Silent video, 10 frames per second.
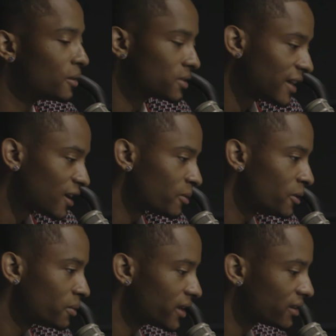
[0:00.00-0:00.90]
There was a lot of
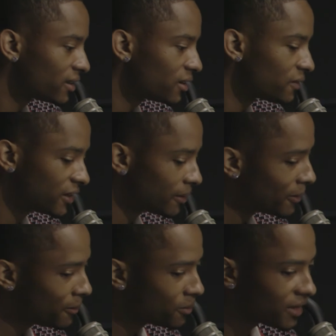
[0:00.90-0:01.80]
people that loved, and the
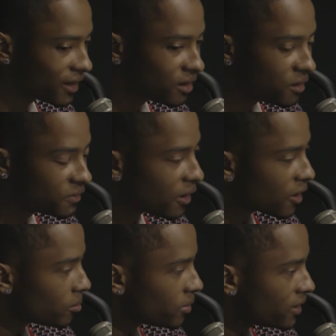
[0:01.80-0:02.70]
people that loved
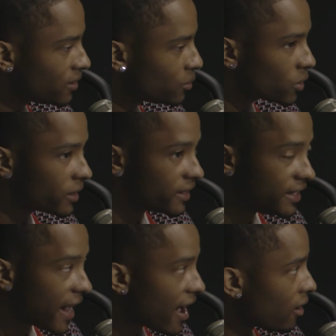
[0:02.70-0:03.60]
R&B were
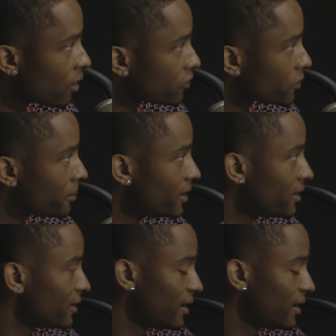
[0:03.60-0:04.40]
diehard for me,